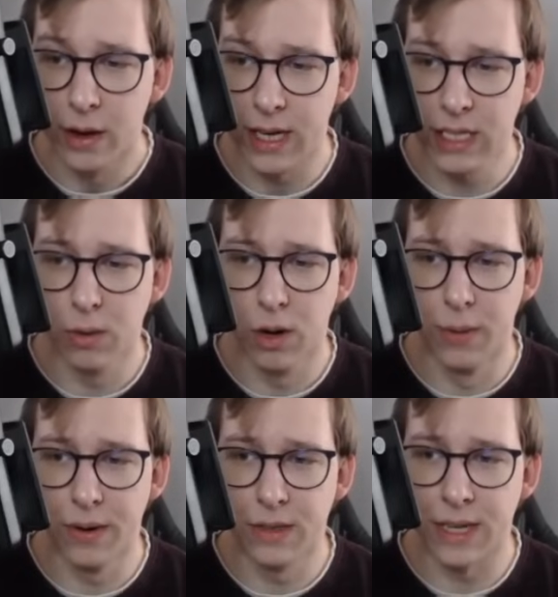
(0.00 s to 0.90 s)
Next one,
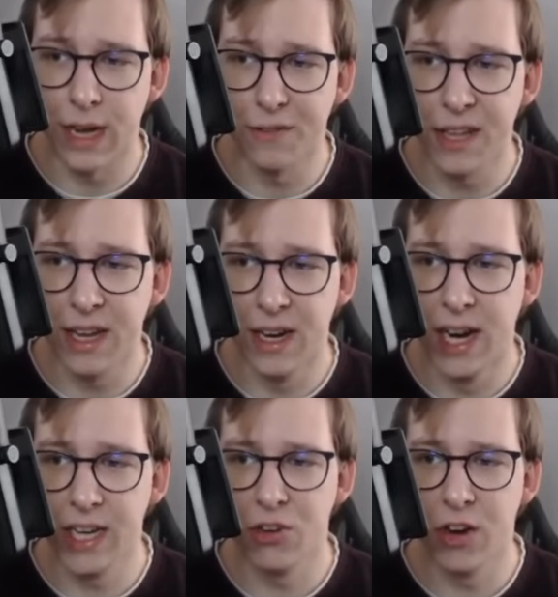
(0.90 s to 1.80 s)
we're going to have the
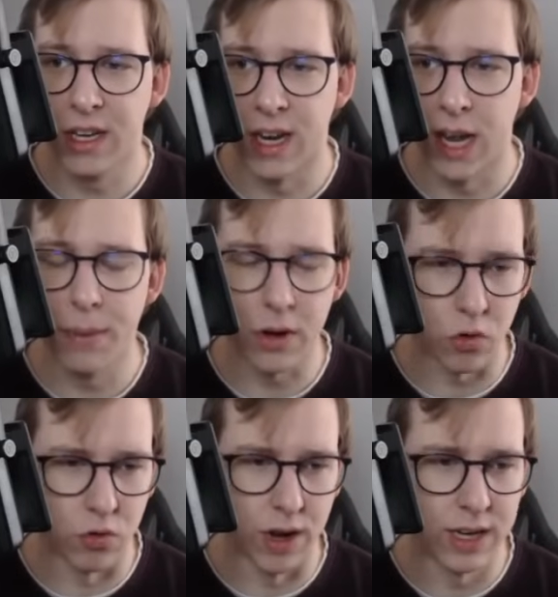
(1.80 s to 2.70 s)
Electric type
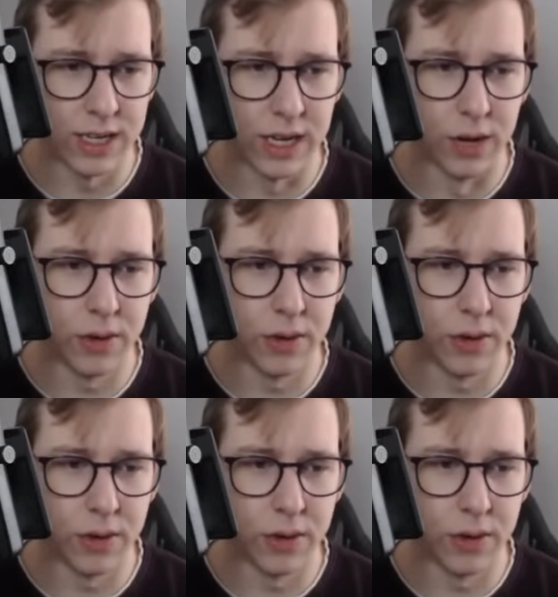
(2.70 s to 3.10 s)
Grunt here.